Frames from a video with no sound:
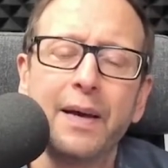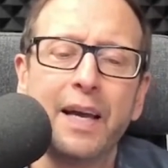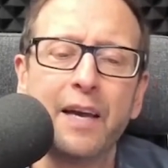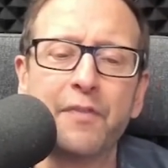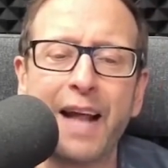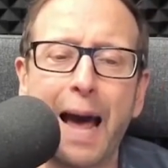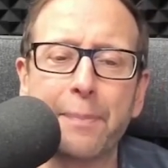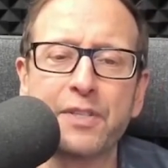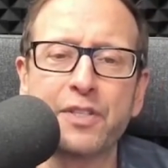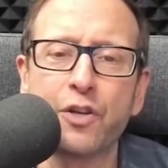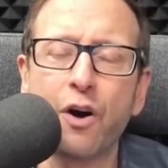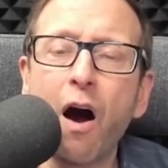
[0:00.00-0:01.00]
If it
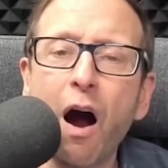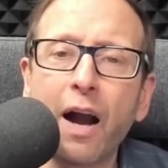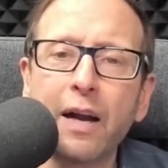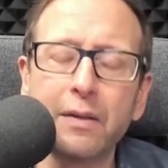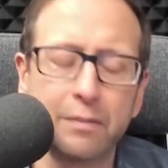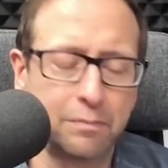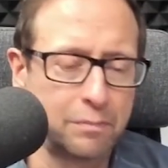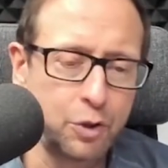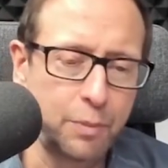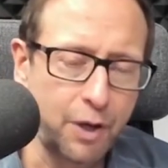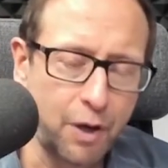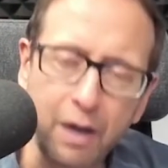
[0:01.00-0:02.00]
happens in your heart,
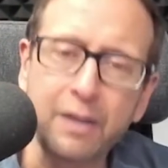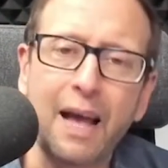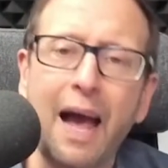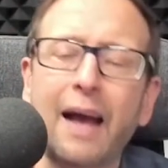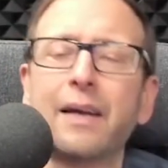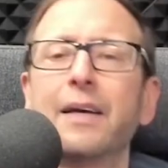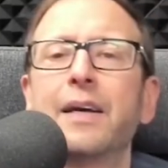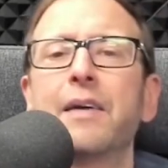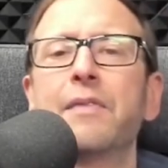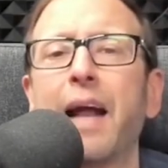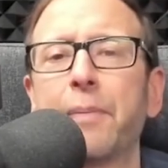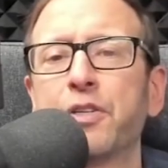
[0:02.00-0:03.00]
it could be a heart attack.
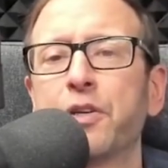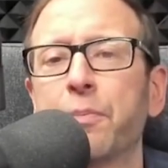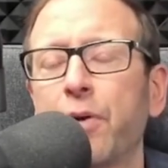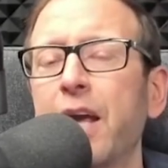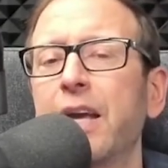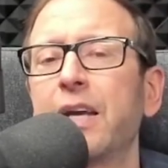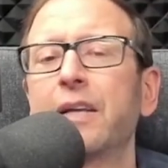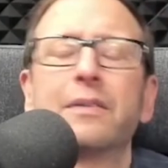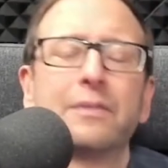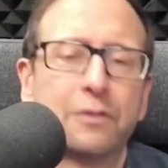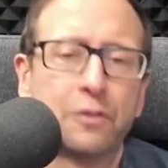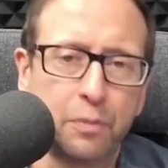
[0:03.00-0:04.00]
If it happens in your brain, it
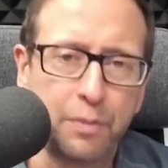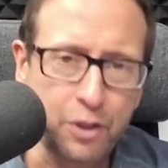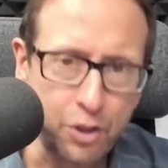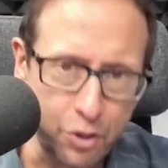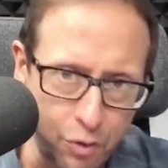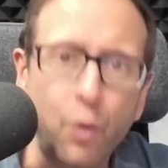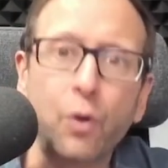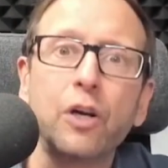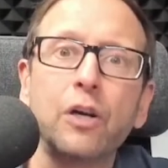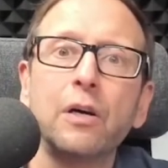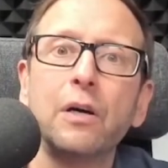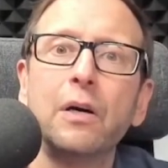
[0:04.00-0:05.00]
could be a
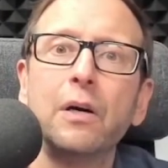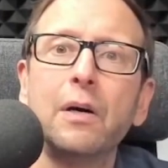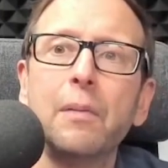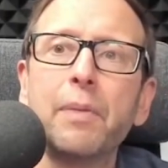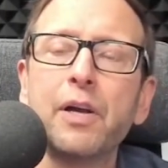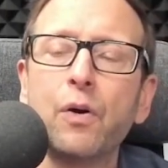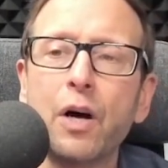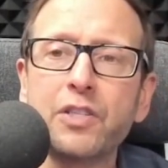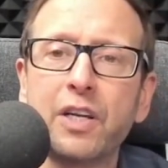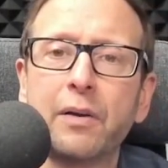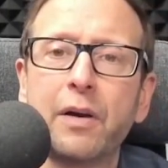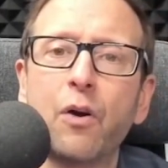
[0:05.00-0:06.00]
stroke. But you
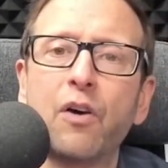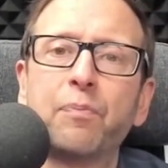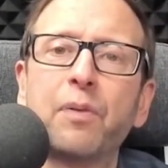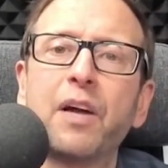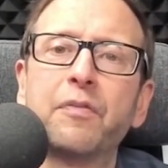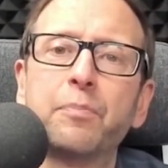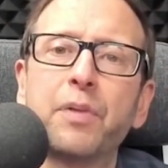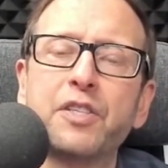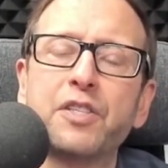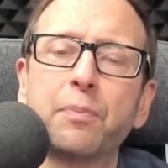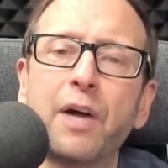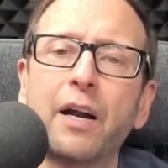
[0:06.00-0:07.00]
also can cut off
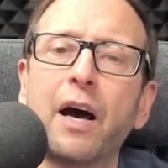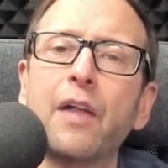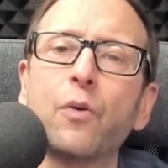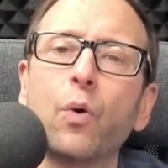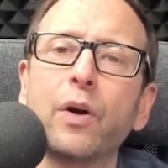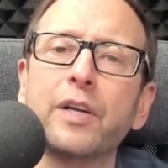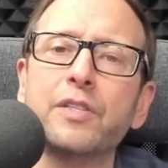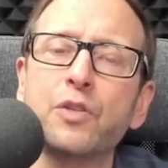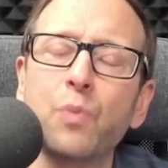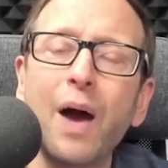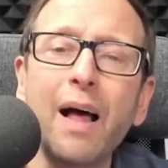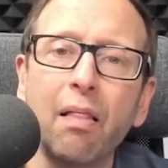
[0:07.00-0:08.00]
blood supply to other organs
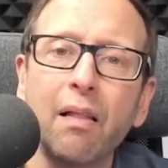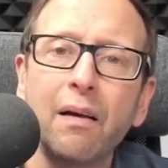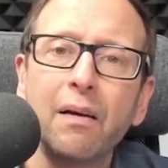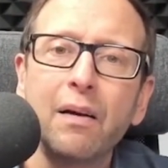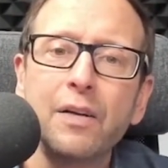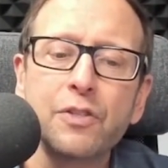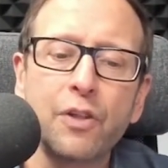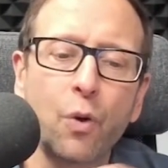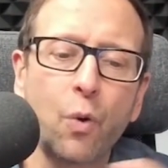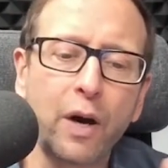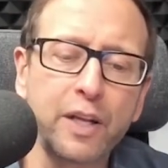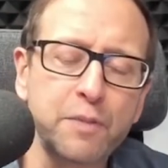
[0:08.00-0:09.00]
as well. So
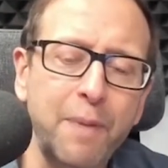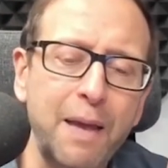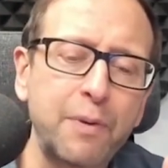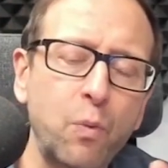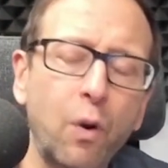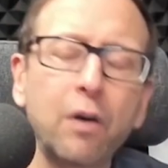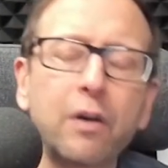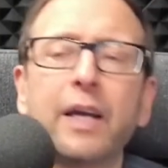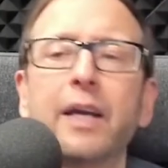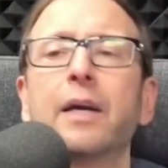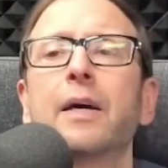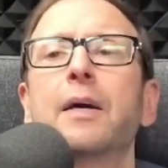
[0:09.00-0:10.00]
the organs may be
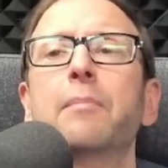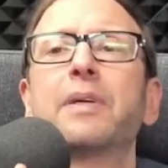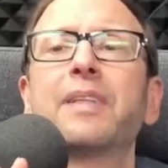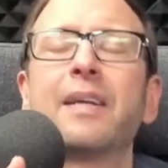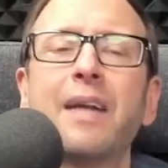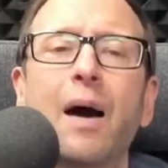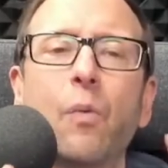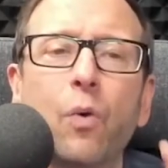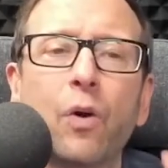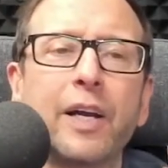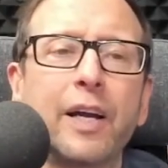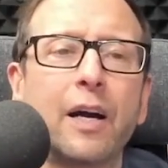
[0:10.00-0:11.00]
working, but they're not
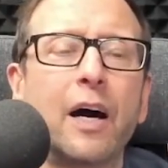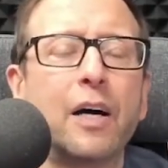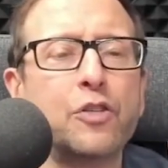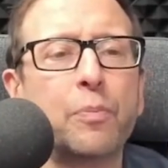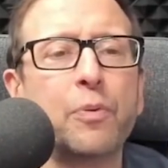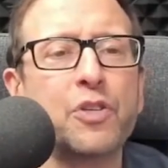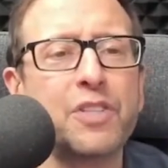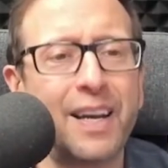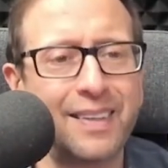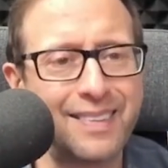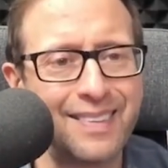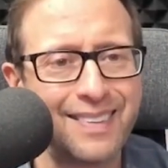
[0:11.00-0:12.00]
working at
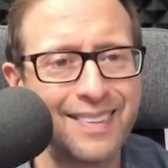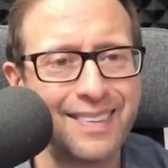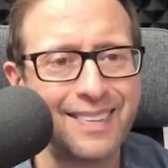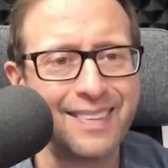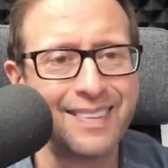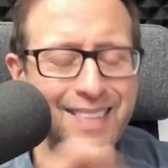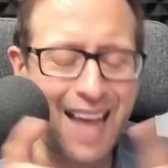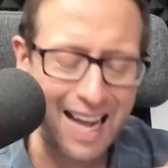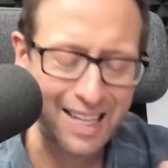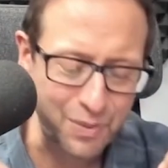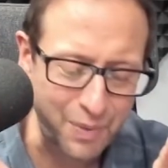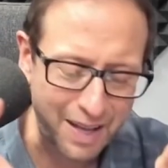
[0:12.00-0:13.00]
100%.
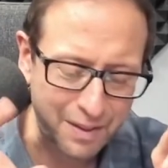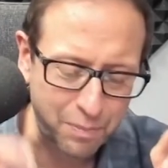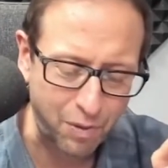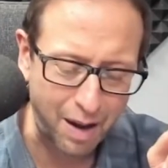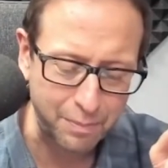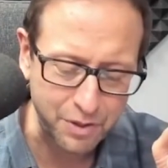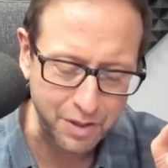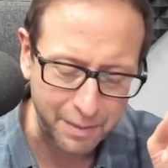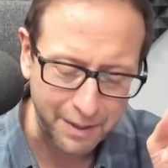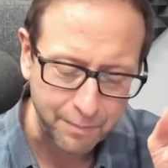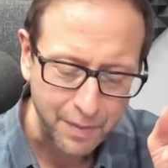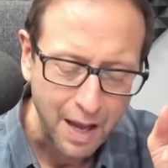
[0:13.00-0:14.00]
That's where the problems
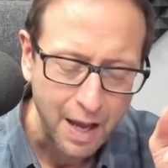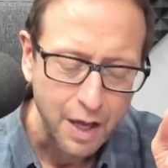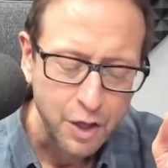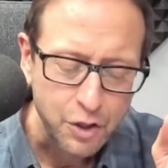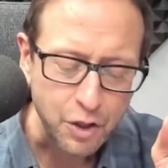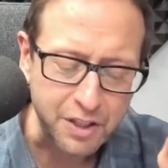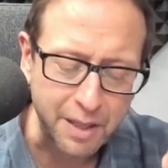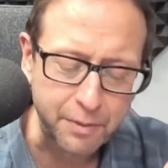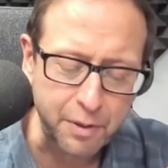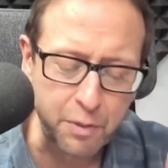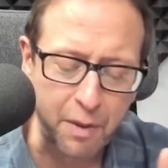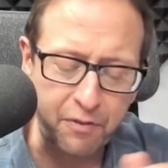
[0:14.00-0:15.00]
come in. So
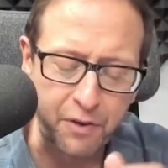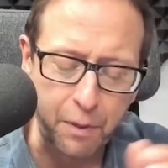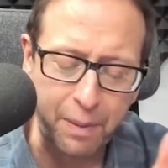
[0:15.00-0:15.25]
symptoms, you may feel